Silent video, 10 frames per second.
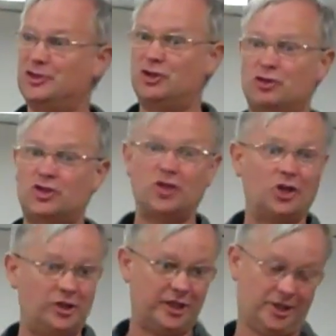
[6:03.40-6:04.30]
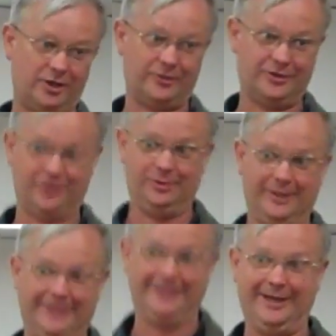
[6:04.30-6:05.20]
which you certainly can't do
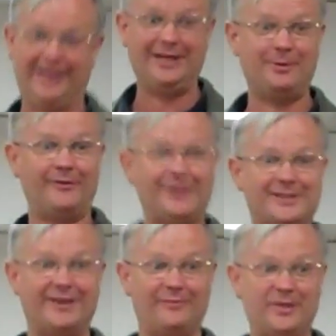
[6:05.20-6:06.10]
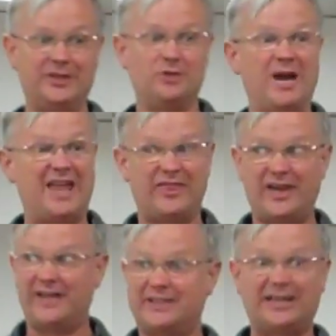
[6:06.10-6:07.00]
in anywhere else I've been to, at
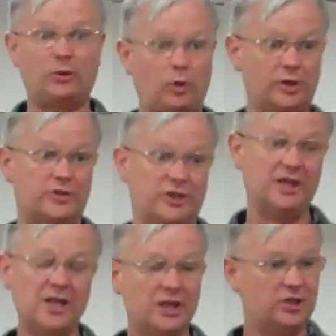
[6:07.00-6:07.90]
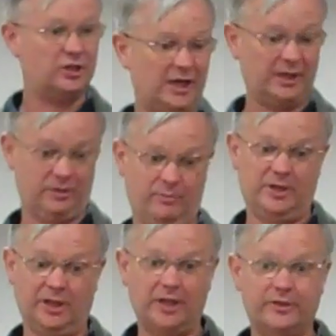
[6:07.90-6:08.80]
that quality. You can get them
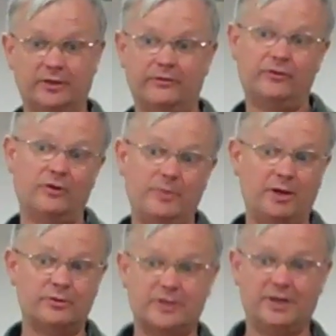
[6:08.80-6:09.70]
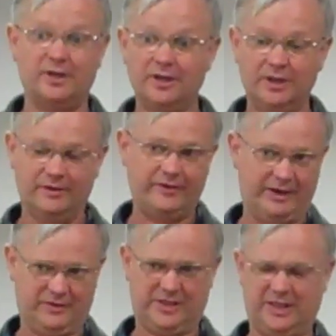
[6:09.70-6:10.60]
in London for about £5
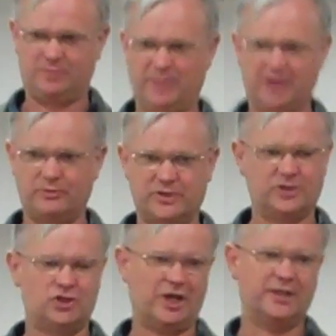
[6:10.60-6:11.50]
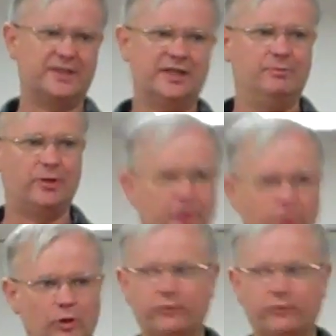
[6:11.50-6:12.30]
or £6 in Chinatown, but they're